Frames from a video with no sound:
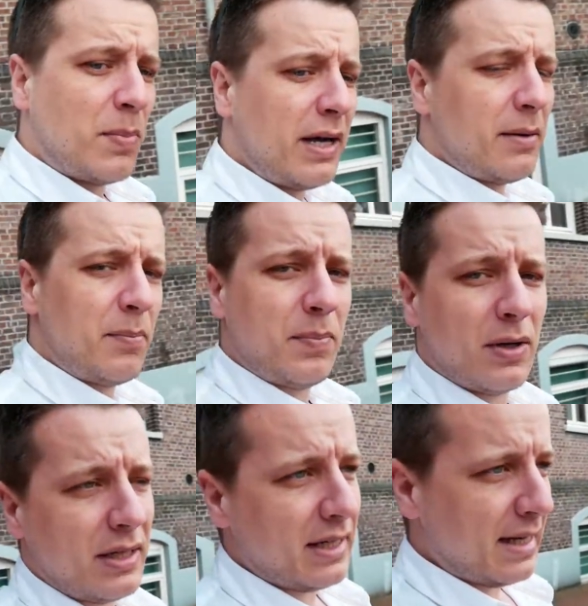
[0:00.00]
buy the
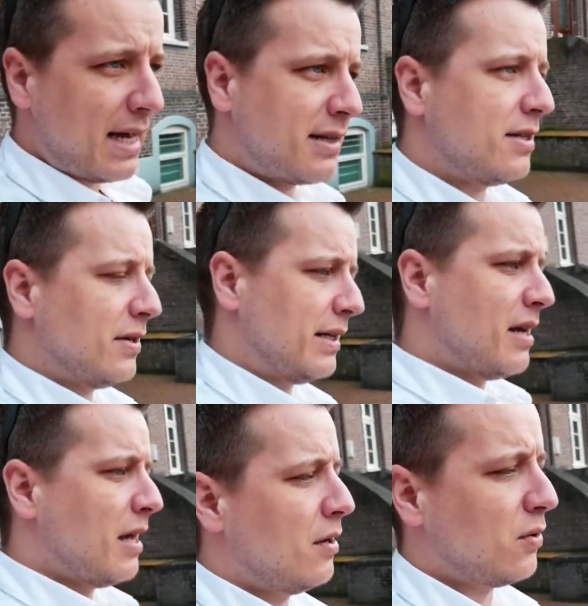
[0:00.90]
building next to it,
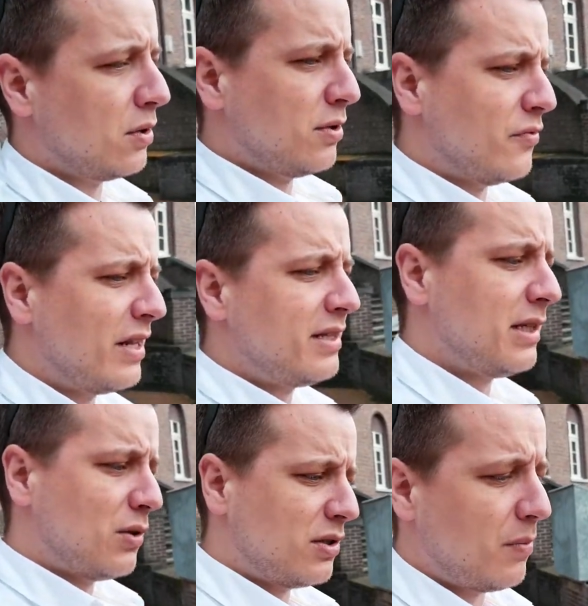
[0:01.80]
or to rent
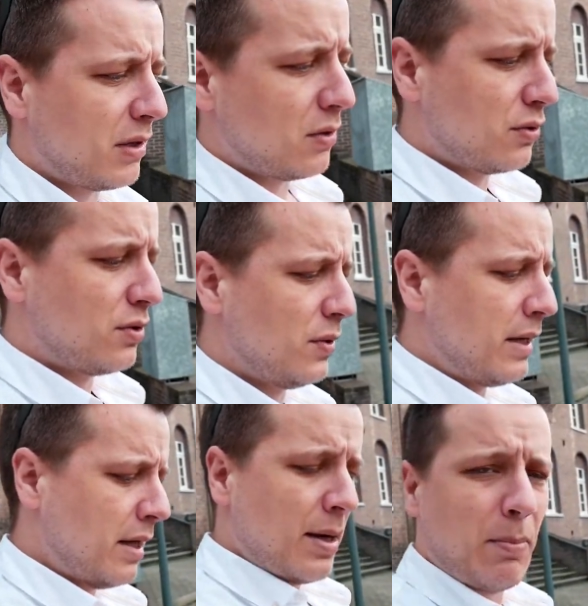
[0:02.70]
it or something, or to
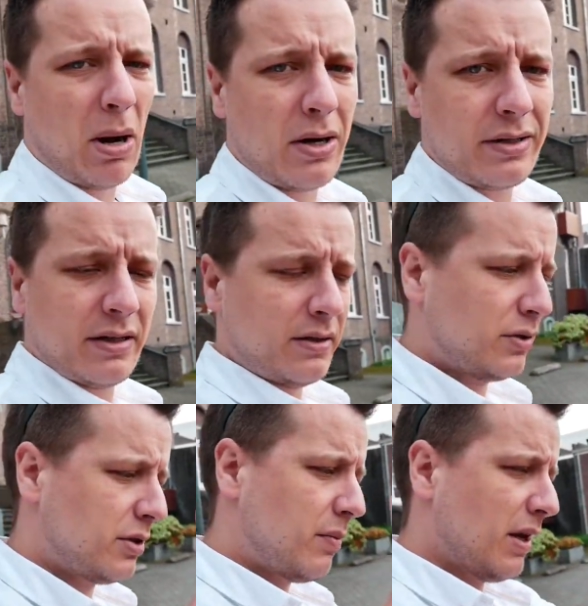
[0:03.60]
pachten
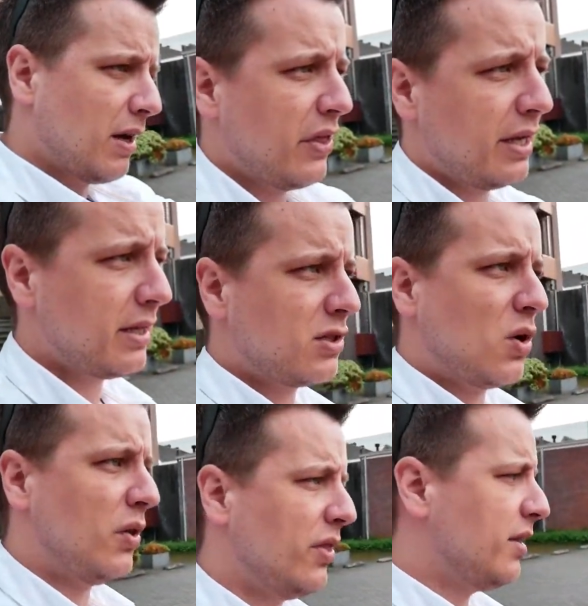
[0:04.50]
or something, I think it's
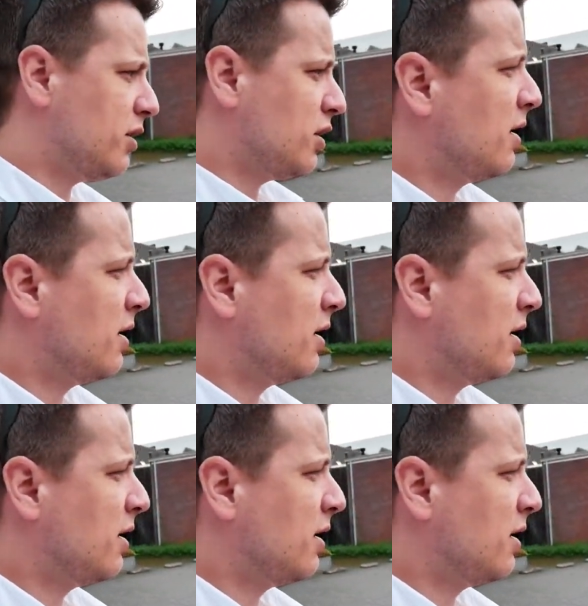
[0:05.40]
called in Dutch.